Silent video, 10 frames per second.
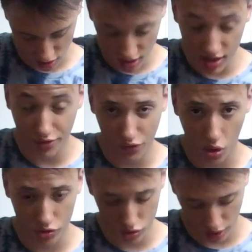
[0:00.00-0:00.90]
to get the
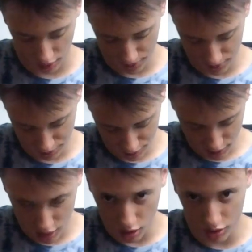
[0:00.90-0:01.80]
4th string
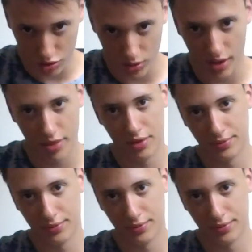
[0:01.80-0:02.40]
on the 12th.